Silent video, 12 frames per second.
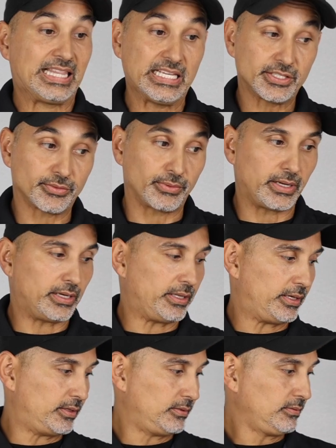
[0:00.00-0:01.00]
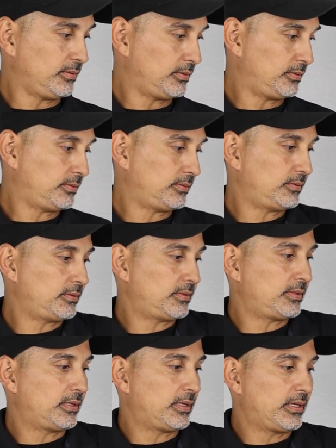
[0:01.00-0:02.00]
this radio
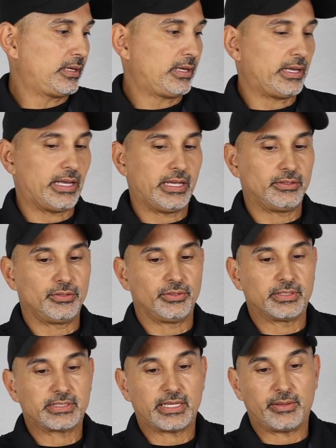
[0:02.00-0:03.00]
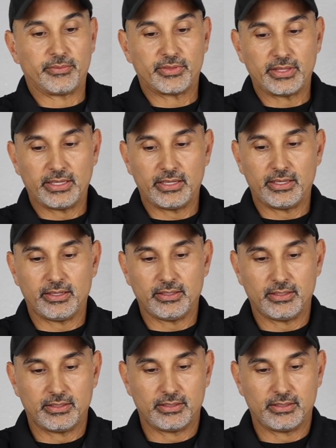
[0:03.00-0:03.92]
and do the same thing,